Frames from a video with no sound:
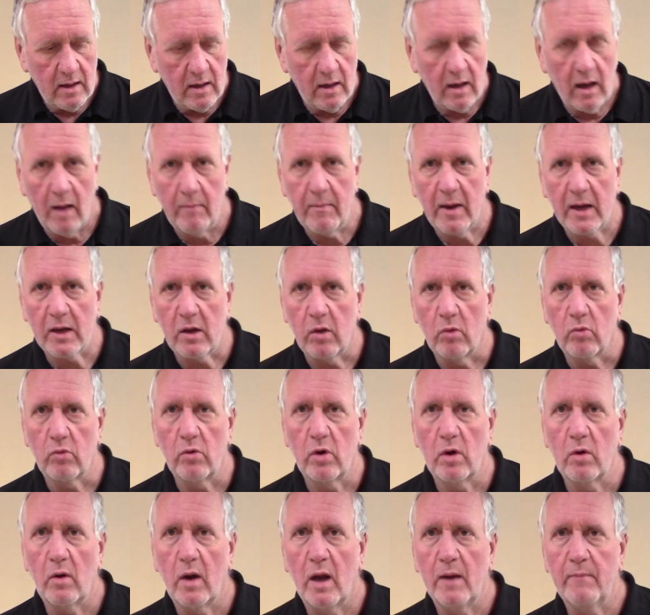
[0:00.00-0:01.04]
a metal
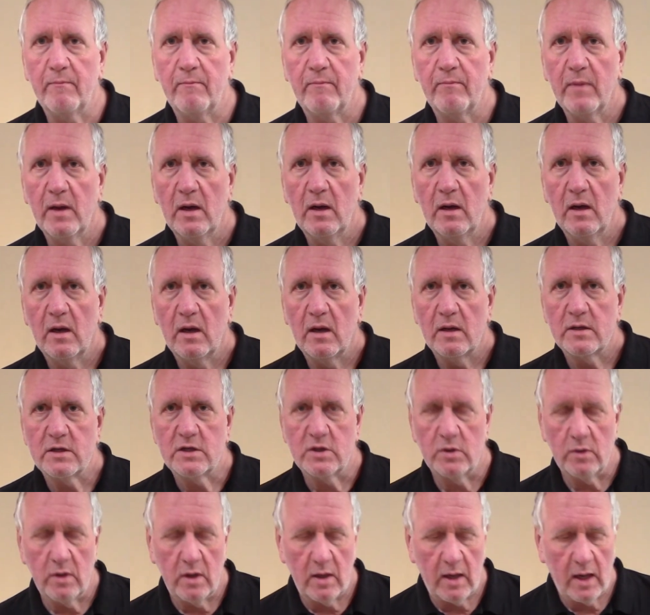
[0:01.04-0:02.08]
ruler
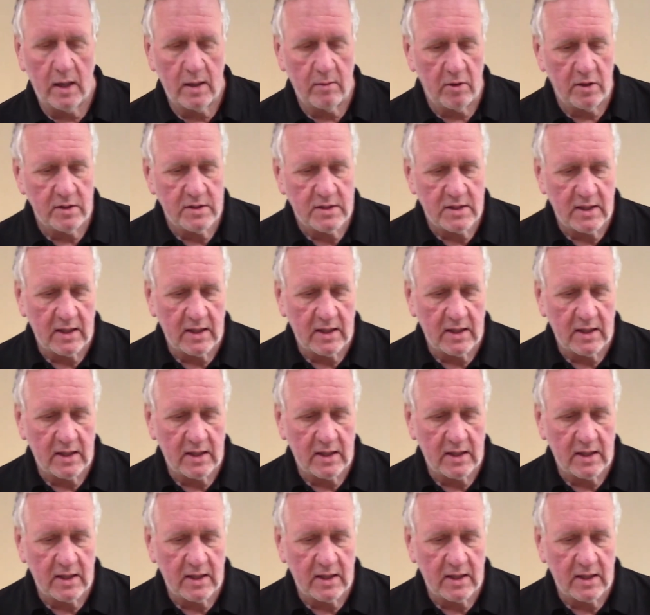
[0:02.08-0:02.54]
to enable us